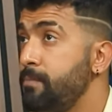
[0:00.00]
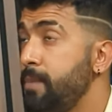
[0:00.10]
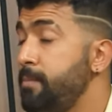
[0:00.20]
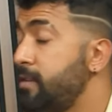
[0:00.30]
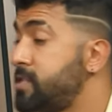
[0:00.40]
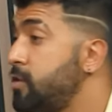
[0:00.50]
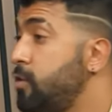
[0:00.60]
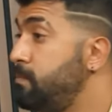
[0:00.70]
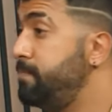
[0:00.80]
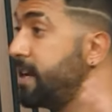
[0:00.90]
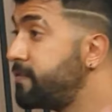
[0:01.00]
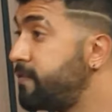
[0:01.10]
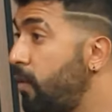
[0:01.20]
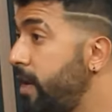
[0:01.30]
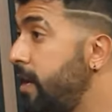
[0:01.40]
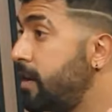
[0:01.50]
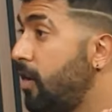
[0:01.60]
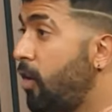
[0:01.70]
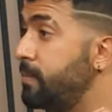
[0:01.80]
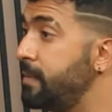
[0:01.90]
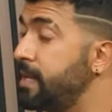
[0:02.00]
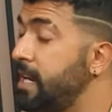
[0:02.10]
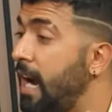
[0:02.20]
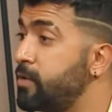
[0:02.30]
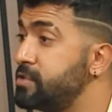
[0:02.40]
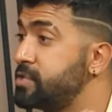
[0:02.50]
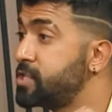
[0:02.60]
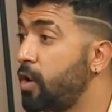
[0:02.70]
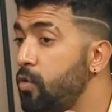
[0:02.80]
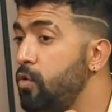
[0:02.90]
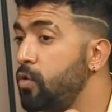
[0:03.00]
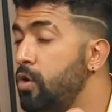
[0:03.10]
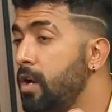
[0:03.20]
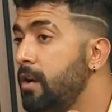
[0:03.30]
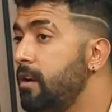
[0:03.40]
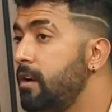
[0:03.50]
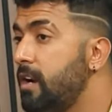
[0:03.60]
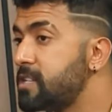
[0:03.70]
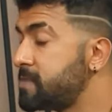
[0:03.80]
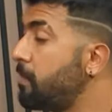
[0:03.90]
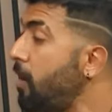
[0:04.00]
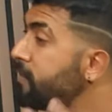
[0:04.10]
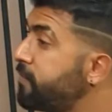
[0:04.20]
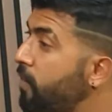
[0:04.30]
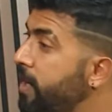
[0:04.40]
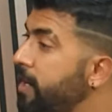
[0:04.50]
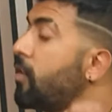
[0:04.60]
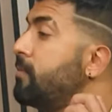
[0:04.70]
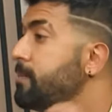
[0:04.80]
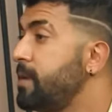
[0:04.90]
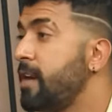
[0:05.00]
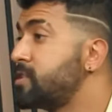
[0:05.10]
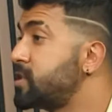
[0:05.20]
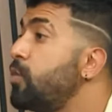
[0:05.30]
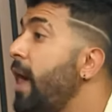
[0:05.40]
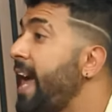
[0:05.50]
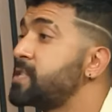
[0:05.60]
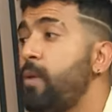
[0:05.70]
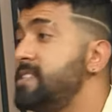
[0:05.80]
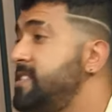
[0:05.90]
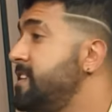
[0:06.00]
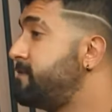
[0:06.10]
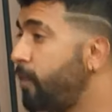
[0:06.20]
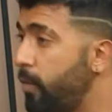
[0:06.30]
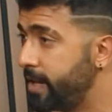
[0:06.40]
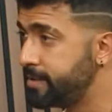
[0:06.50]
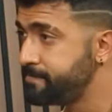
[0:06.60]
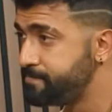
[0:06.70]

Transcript: maybe I was too big for it, or maybe I was too smart for it, or maybe I was too XYZ for it.